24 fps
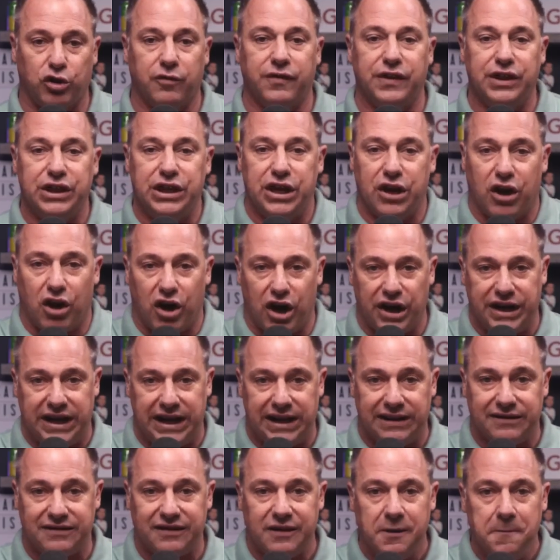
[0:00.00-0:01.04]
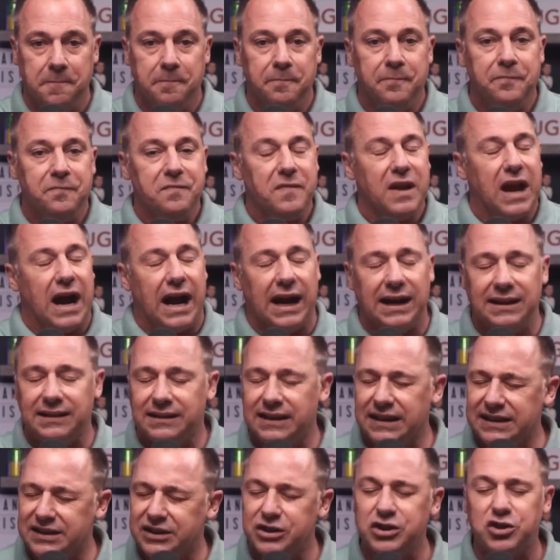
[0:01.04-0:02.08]
the audience, I
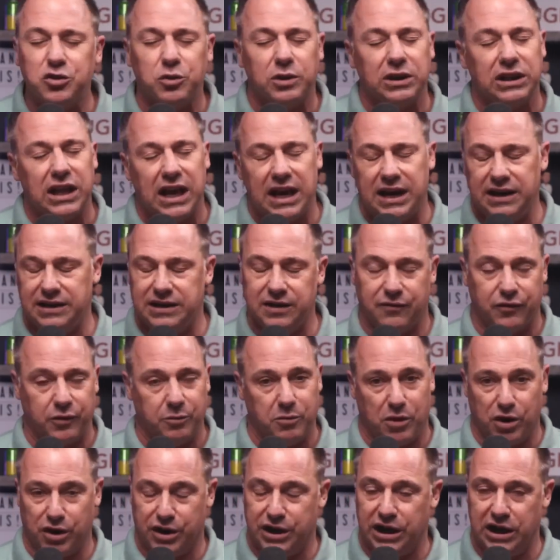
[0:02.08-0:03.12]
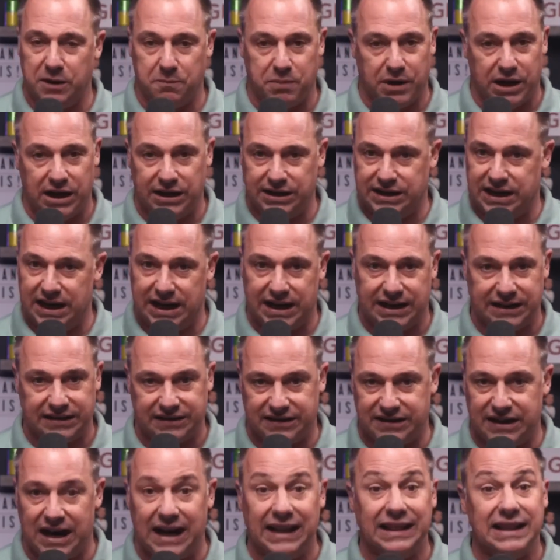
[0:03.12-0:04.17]
listened to a lot of different marketing podcasts.
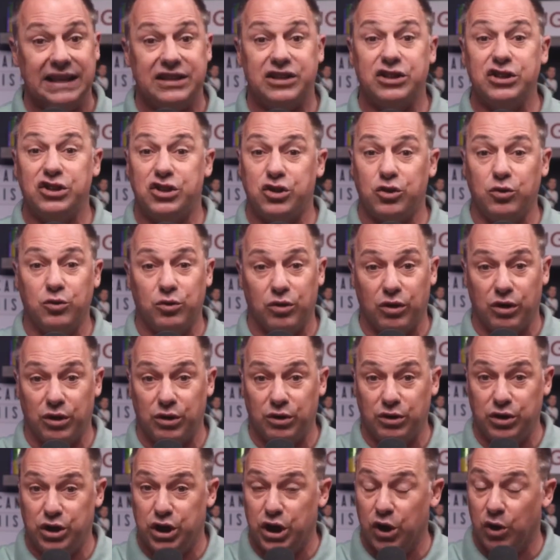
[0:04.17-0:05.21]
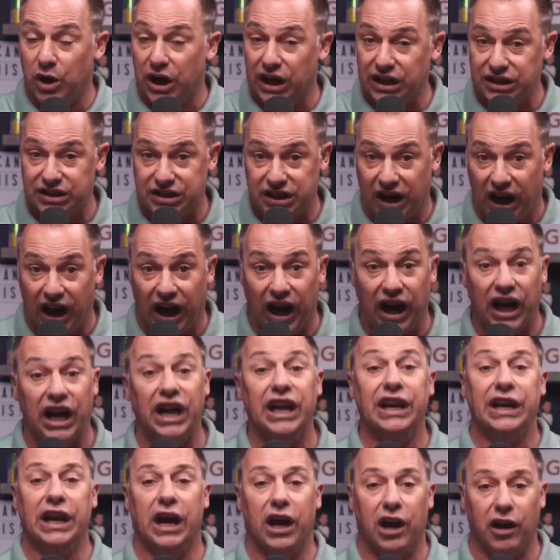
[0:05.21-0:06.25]
I listened to, a ton
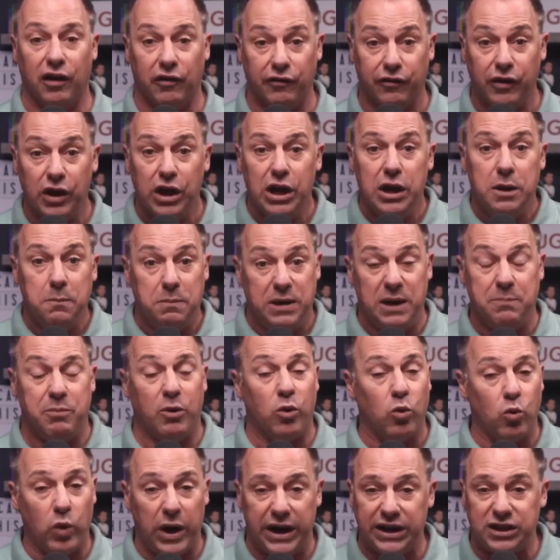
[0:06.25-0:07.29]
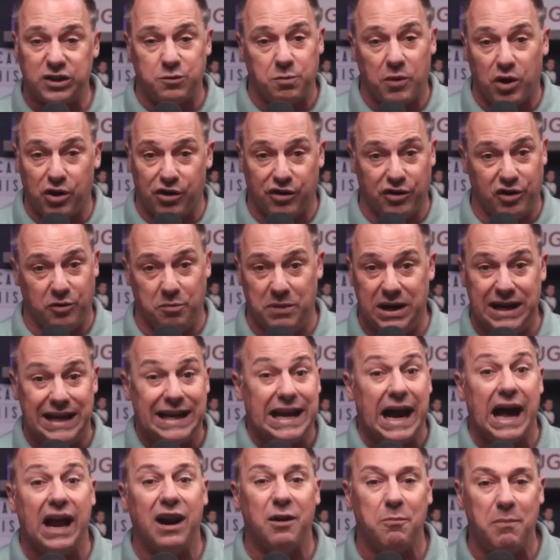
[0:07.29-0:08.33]
of people way smarter than me,
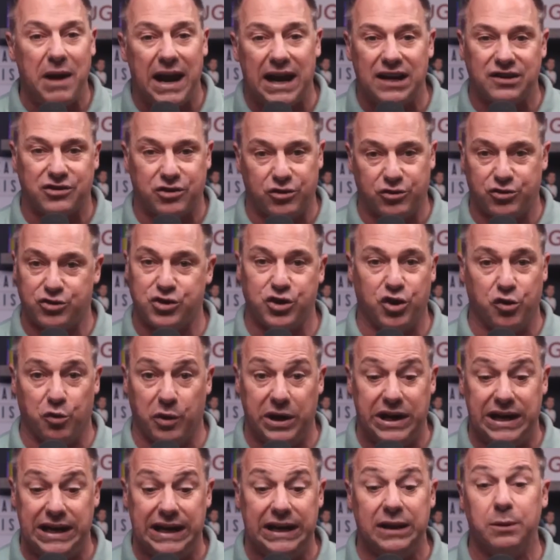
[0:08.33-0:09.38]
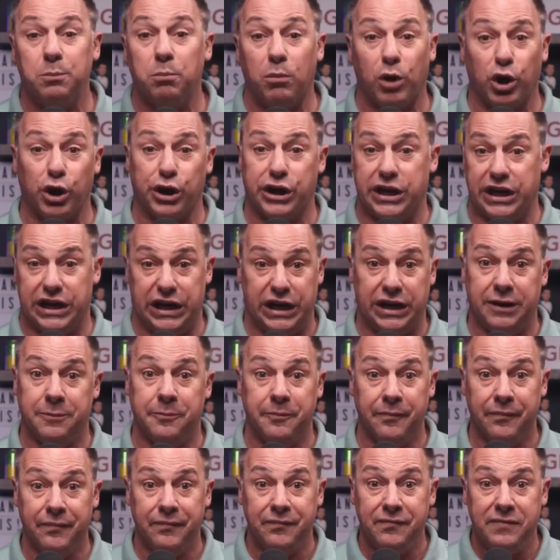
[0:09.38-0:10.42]
got a master's degree in marketing.
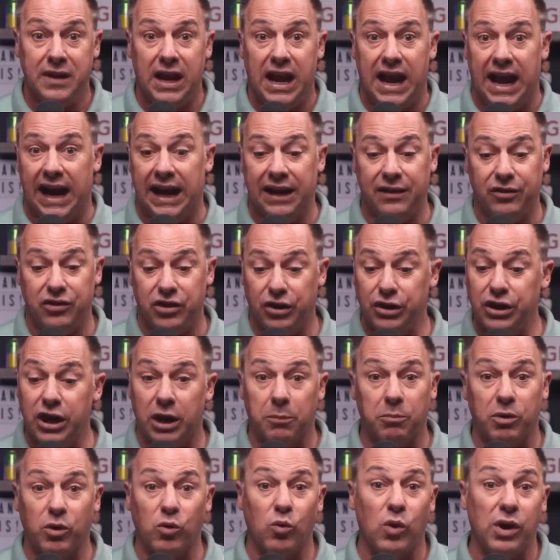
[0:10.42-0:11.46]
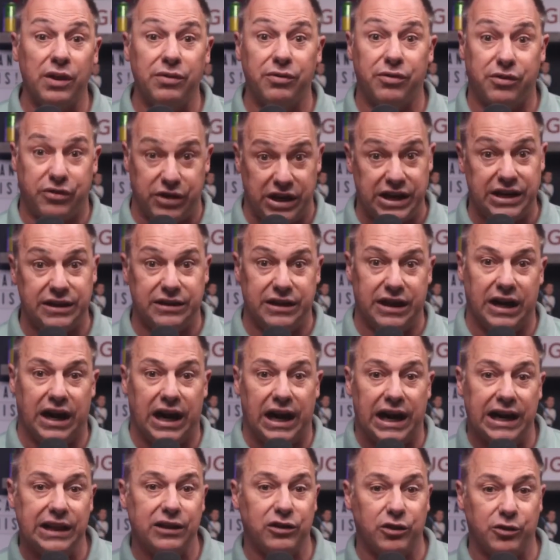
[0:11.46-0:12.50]
And the number one thing that
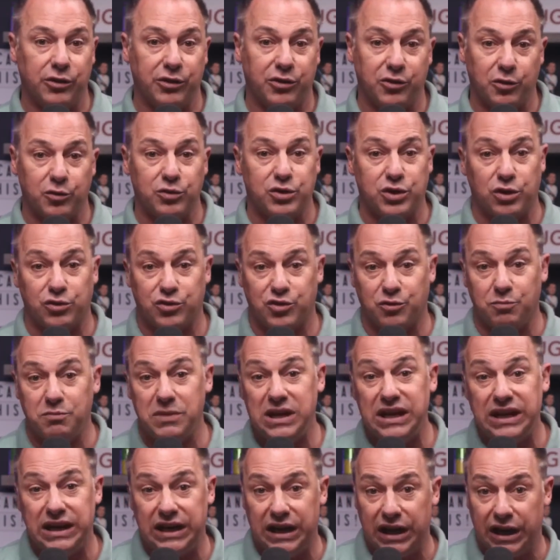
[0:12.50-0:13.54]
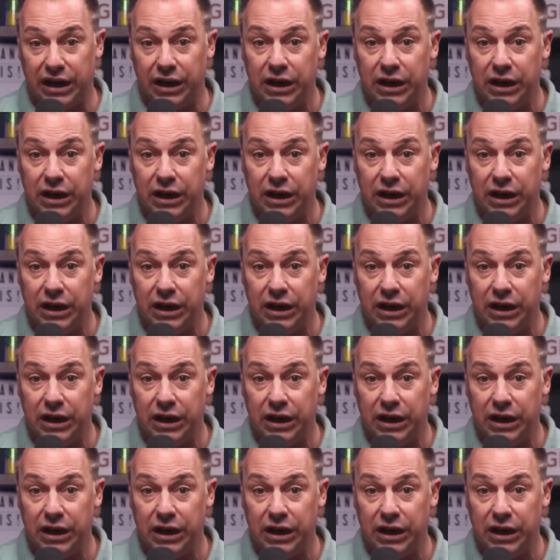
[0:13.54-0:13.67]
I learned through social media,